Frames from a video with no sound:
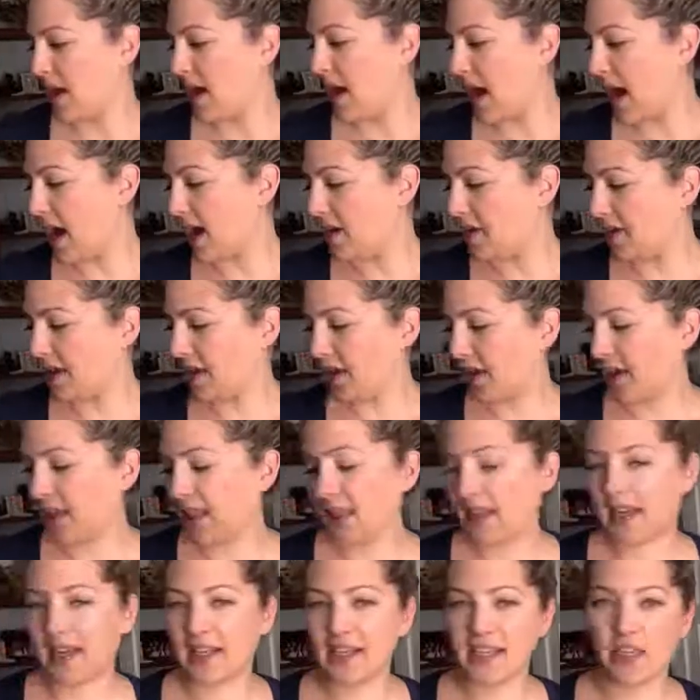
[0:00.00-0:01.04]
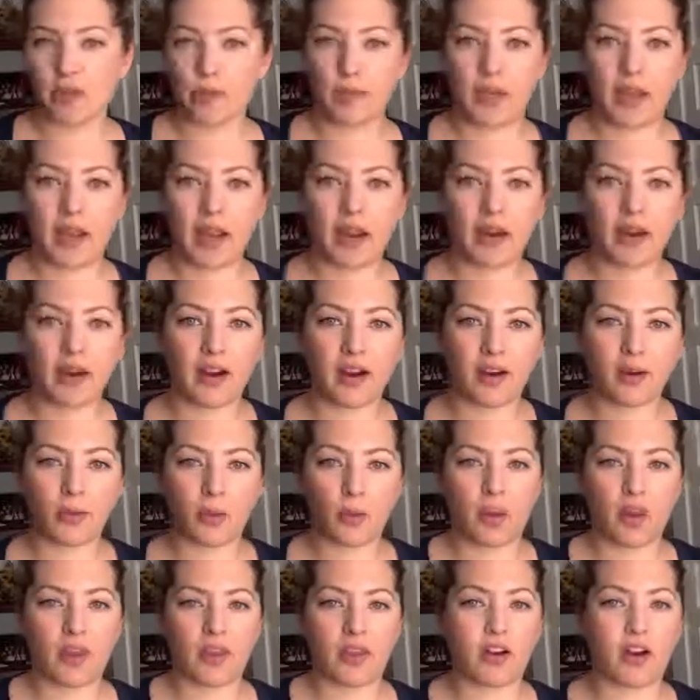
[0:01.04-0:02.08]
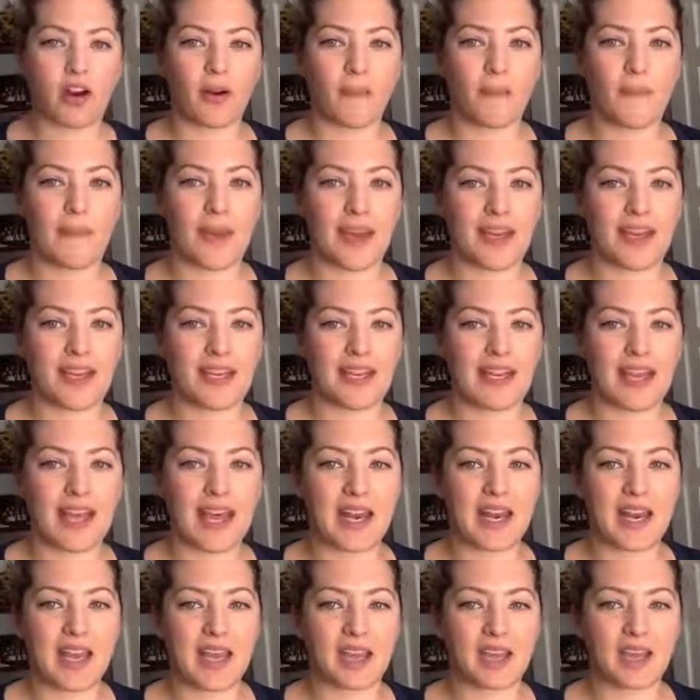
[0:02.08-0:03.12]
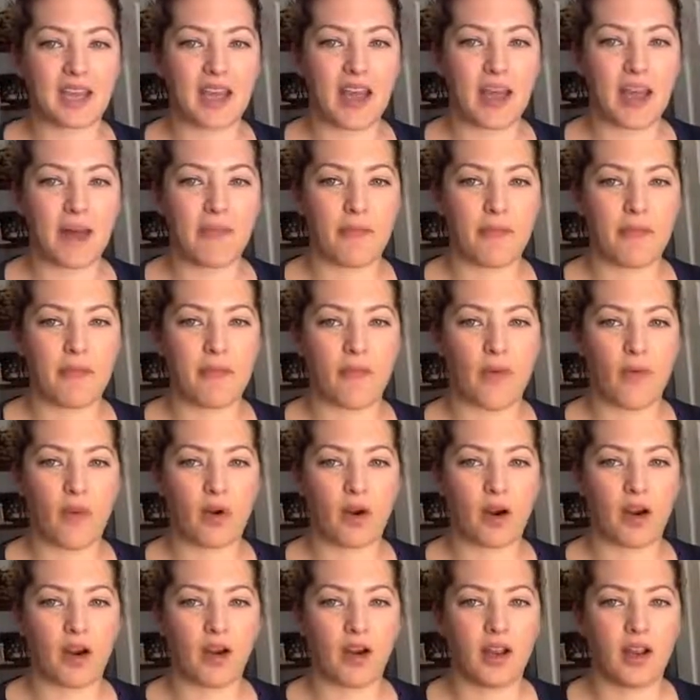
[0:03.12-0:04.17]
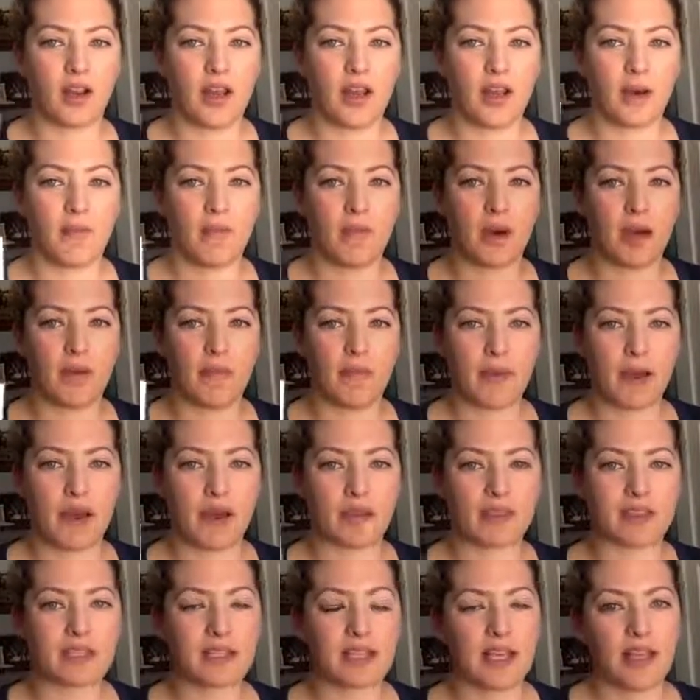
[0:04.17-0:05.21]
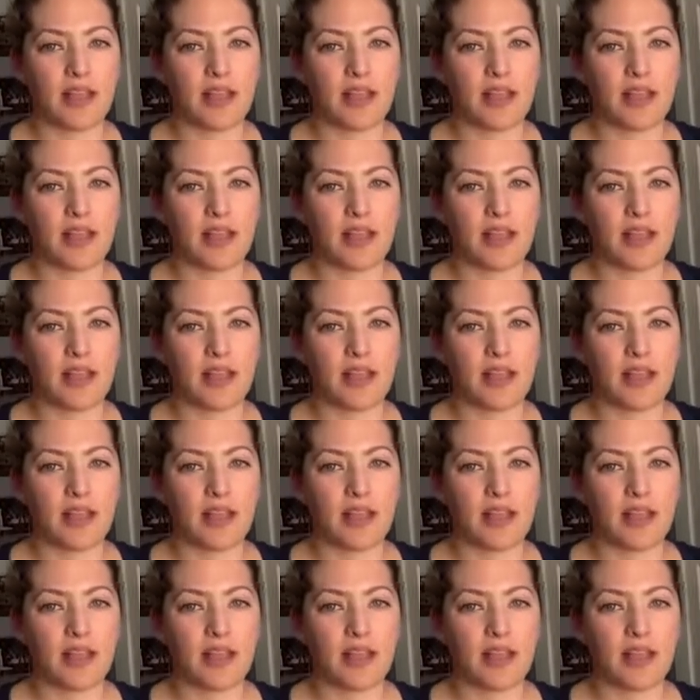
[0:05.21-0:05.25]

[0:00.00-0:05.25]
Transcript: And then I like to pair it with our Magnetic M4 Mud Mask.